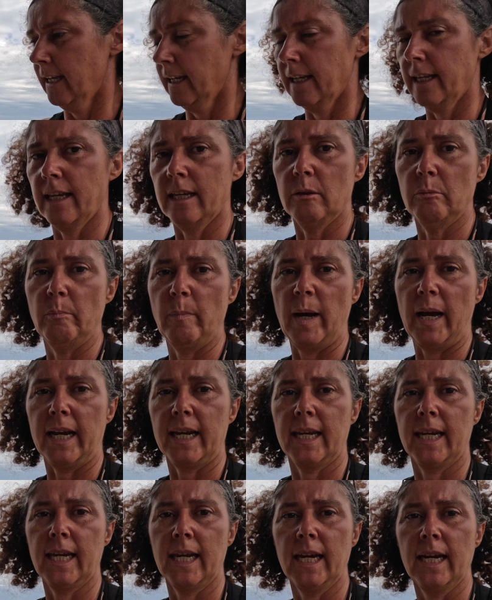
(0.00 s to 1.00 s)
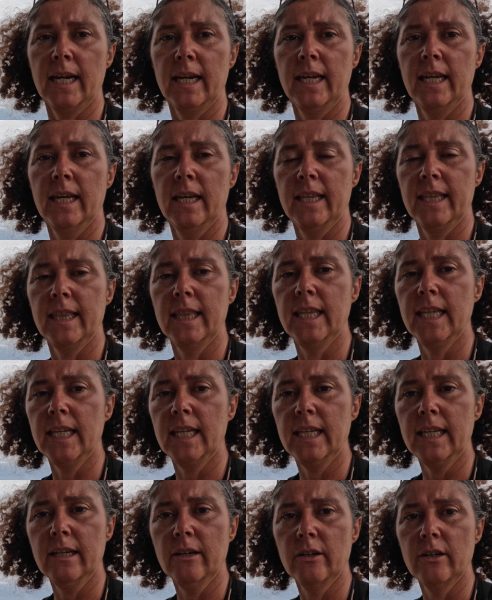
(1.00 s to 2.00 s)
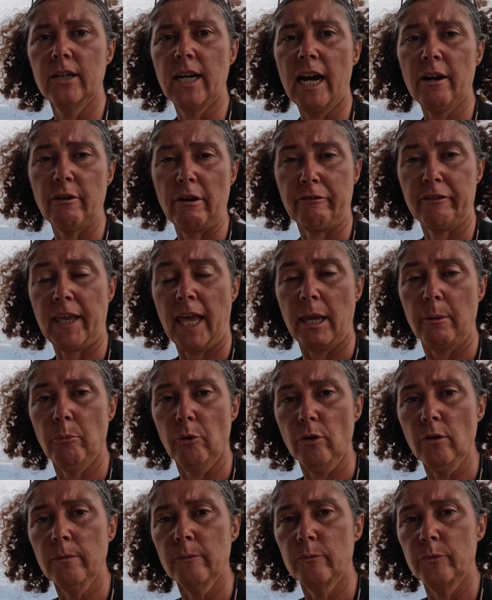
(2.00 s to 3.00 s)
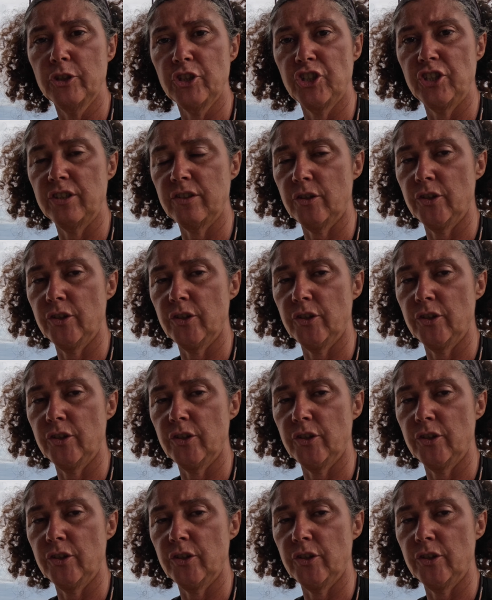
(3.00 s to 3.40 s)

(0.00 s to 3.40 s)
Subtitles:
get back the RF cable, which is